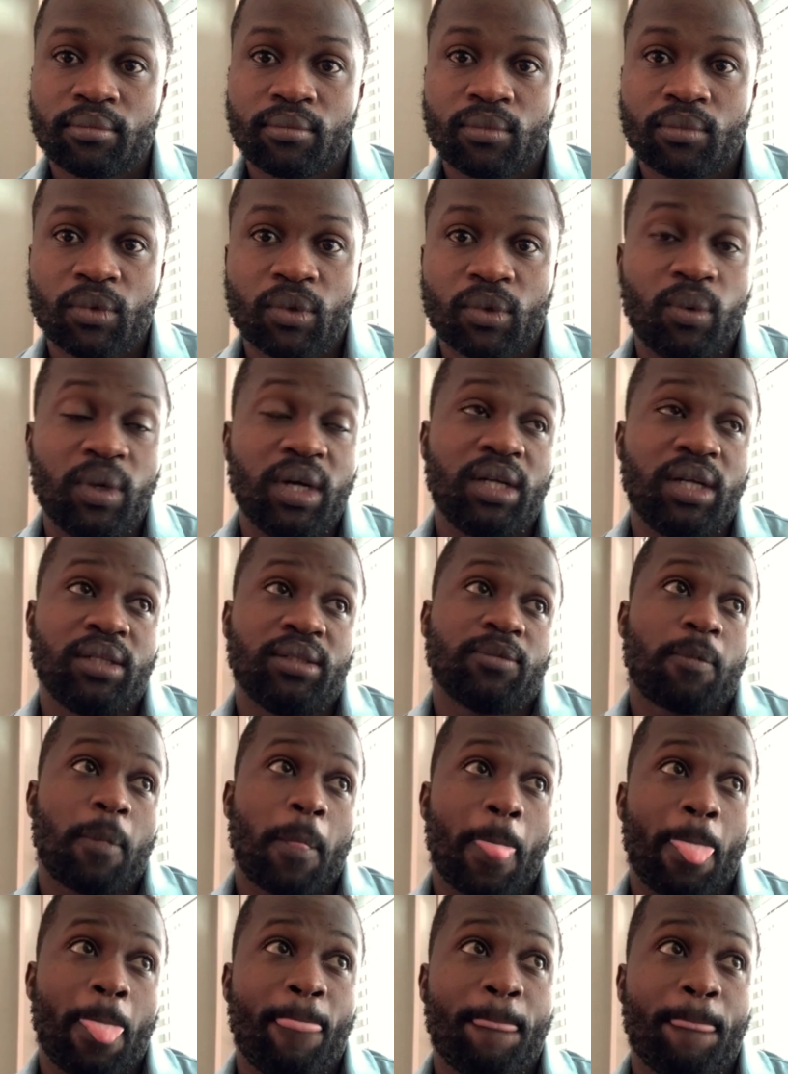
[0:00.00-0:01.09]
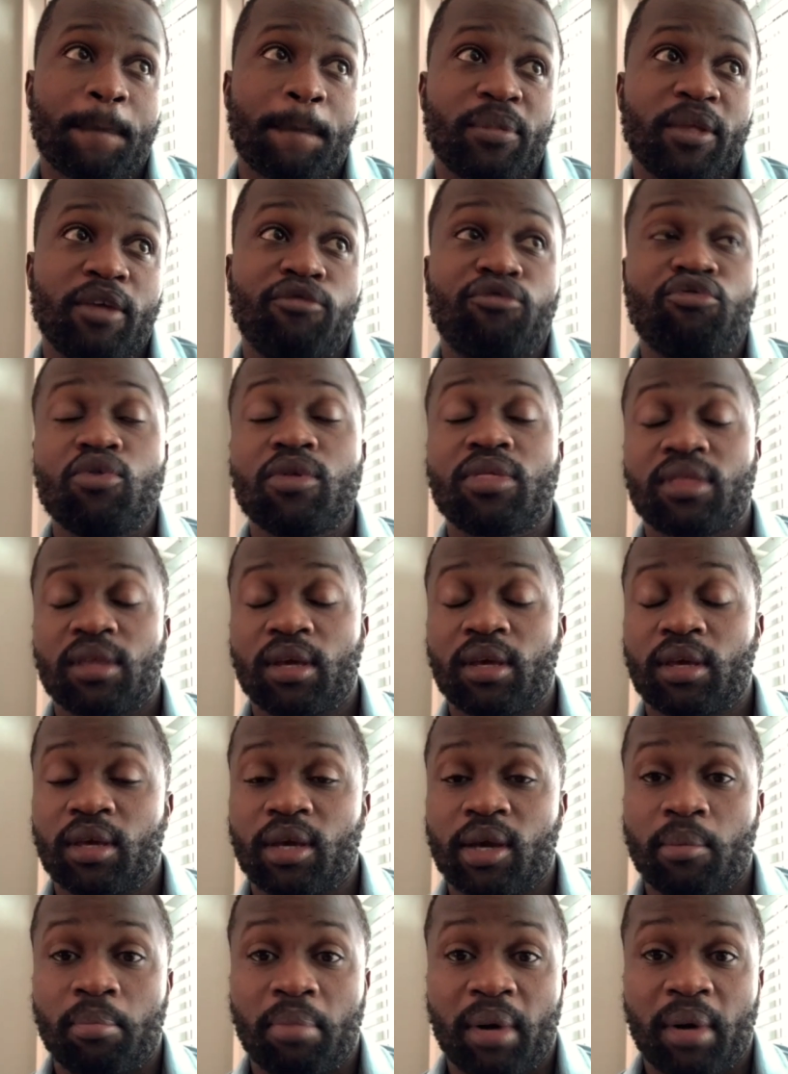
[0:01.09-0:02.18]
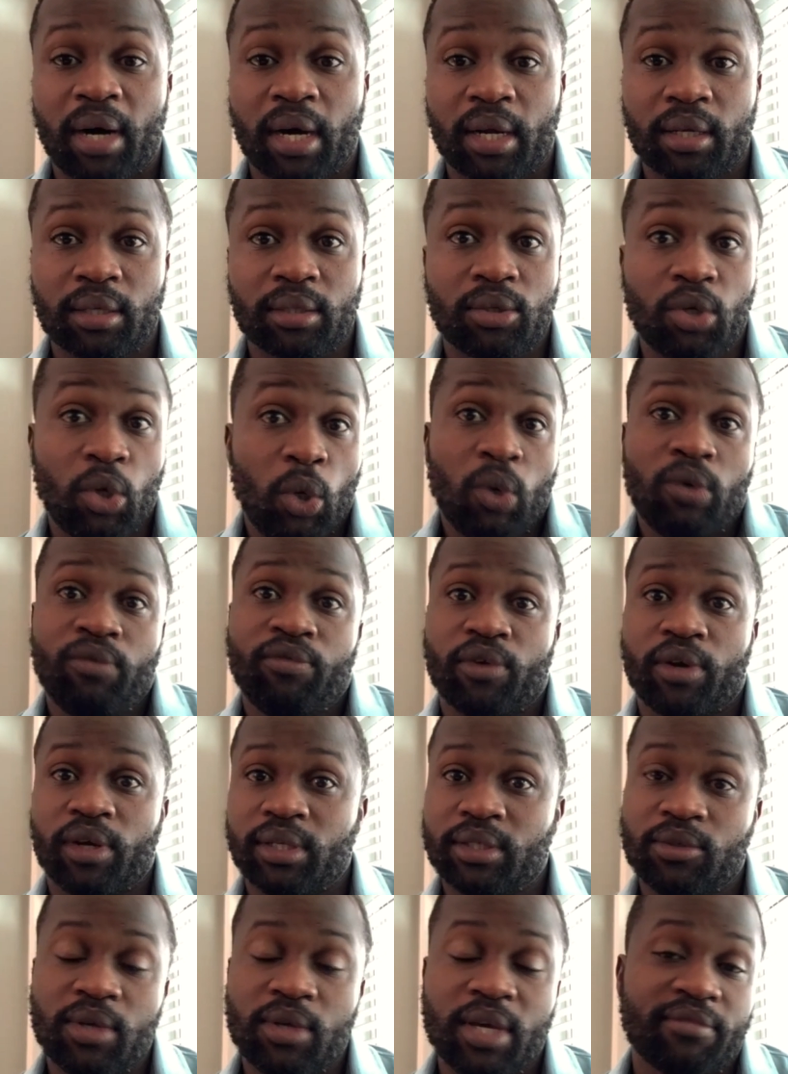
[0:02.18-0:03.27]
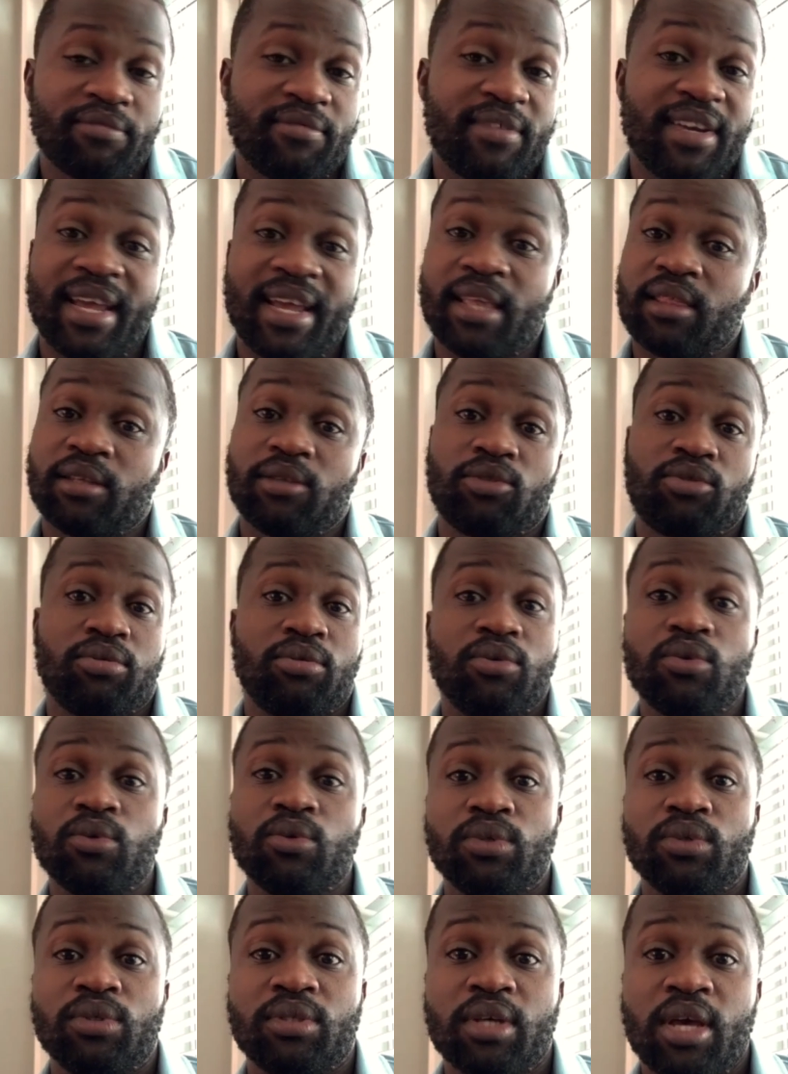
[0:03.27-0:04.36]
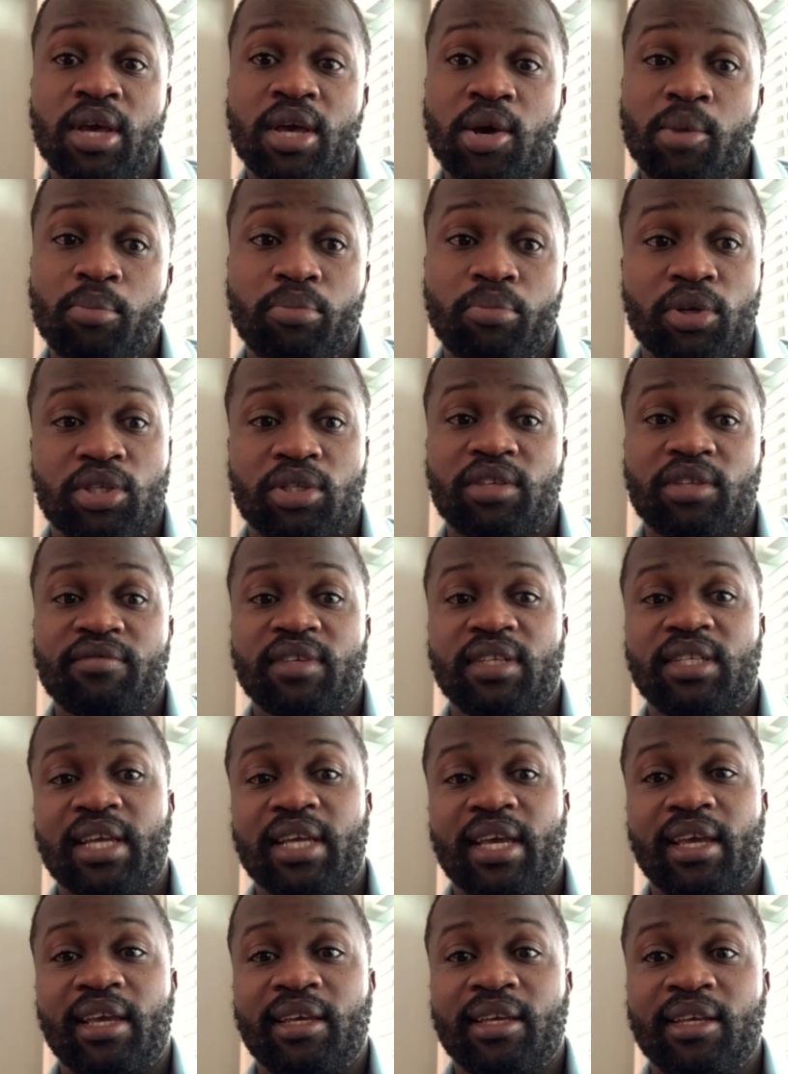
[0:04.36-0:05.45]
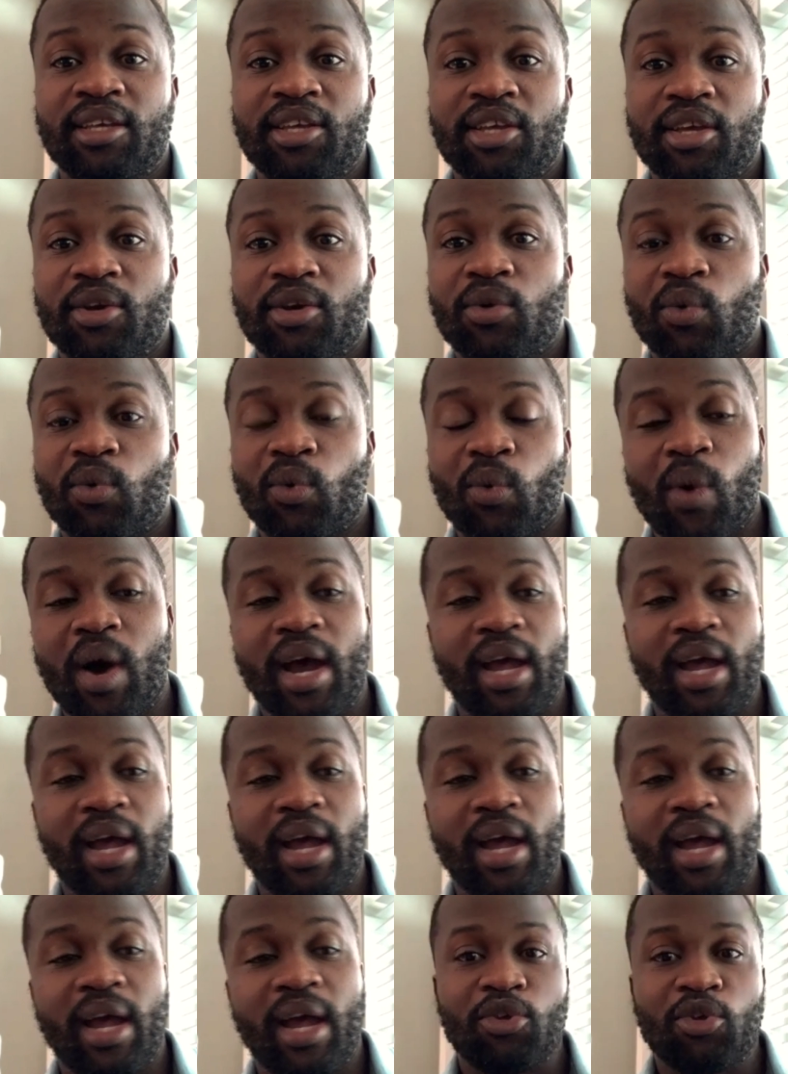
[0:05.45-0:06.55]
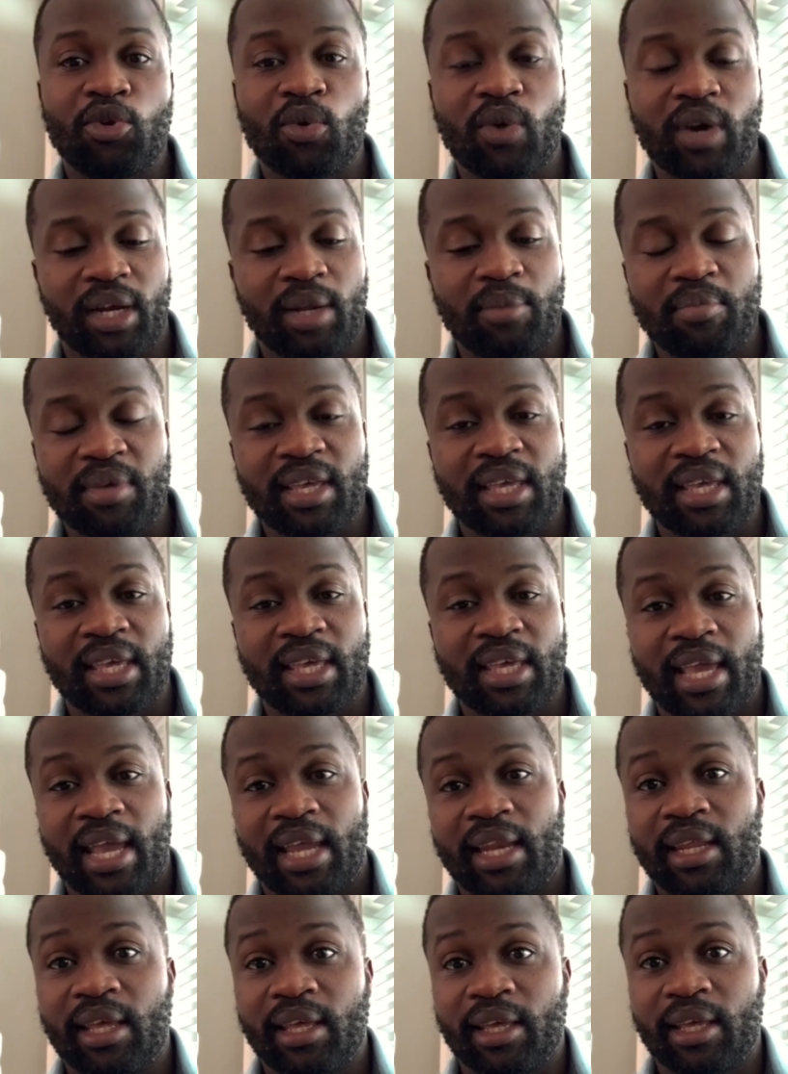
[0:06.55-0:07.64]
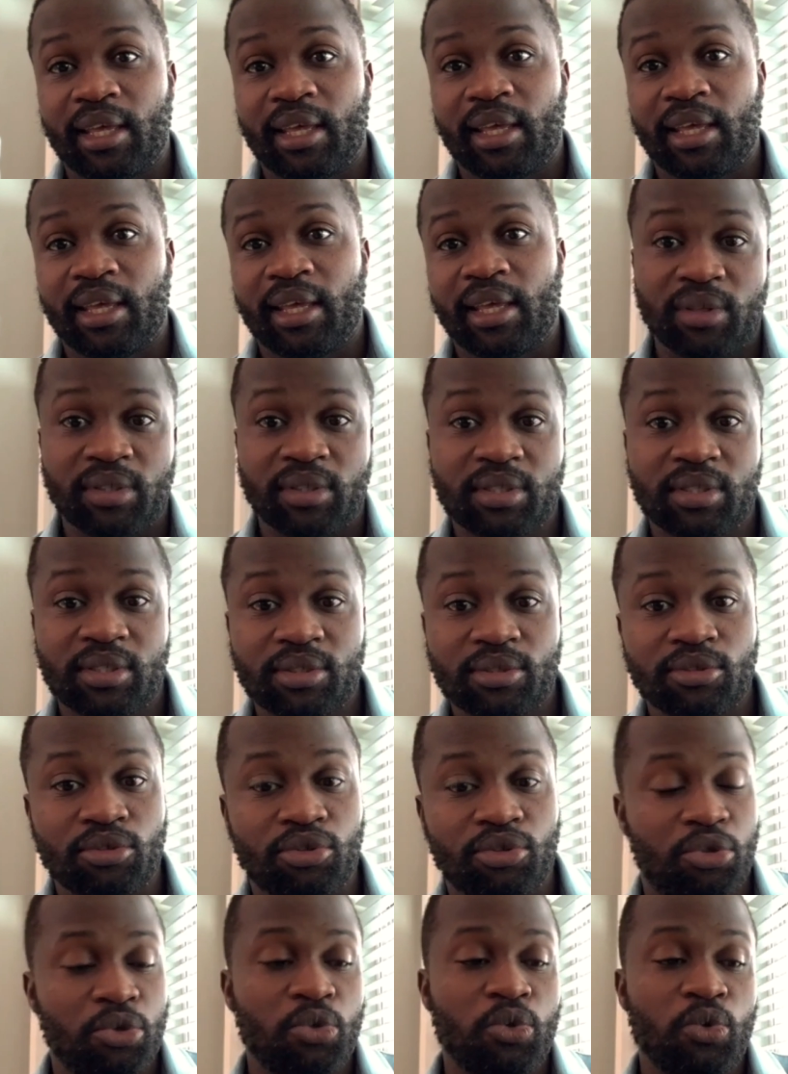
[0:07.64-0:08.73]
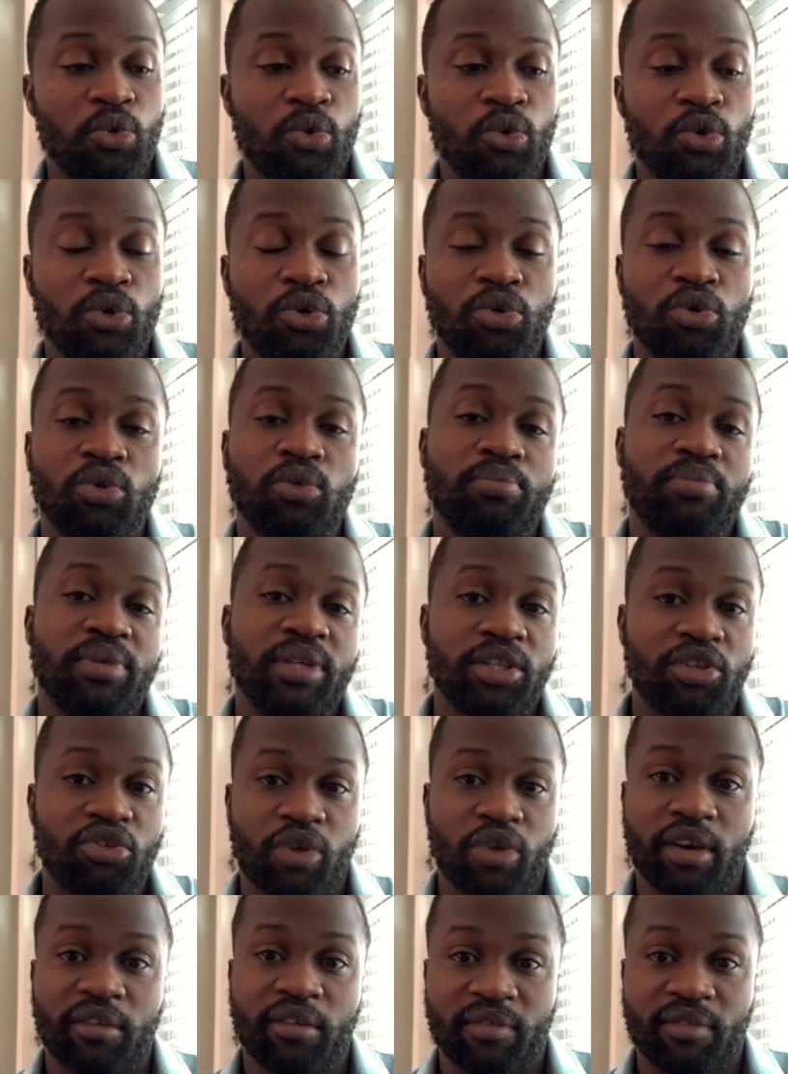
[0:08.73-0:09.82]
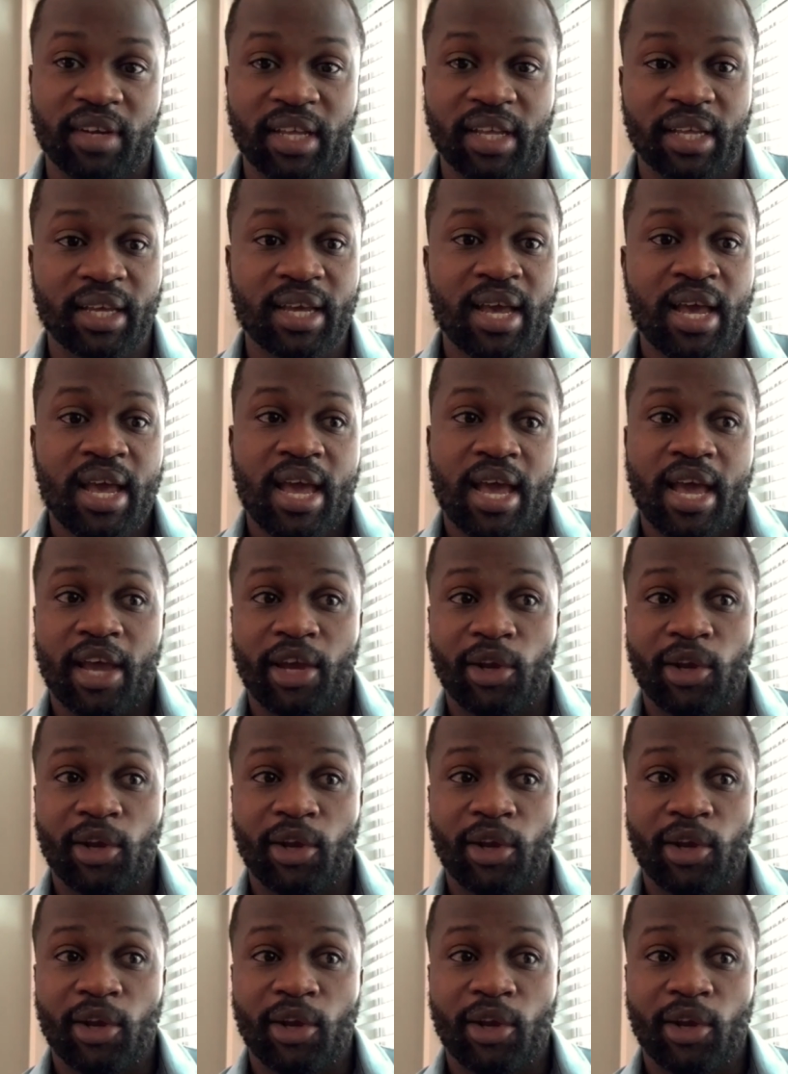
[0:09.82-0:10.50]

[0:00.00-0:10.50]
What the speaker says: Well, if you're thinking about it, go for it. You have nothing to lose. Because at the end of the day, 1, you're going to be gaining experience. 2, you'll be traveling. And